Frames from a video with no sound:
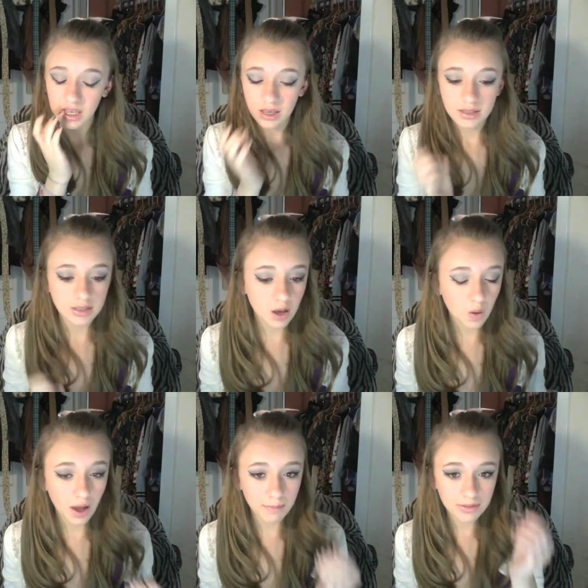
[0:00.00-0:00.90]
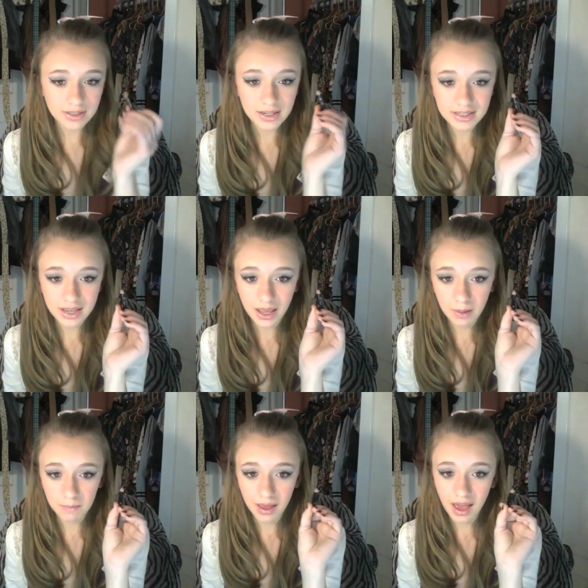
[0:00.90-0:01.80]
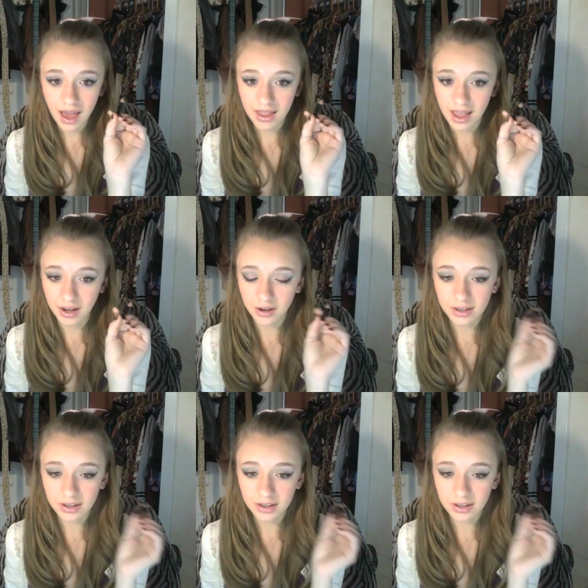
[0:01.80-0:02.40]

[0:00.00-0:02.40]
So I'm just going to take my eyeliner,